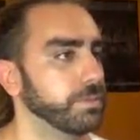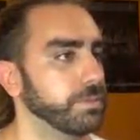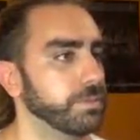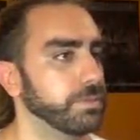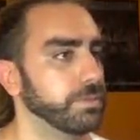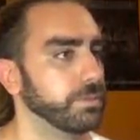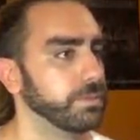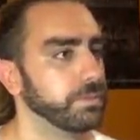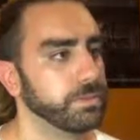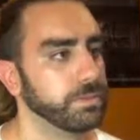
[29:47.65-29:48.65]

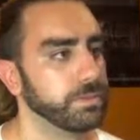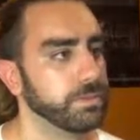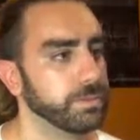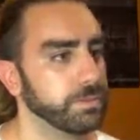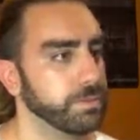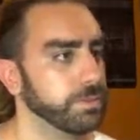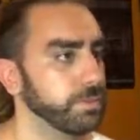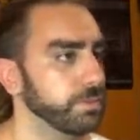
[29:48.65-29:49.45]
Nobody speaks.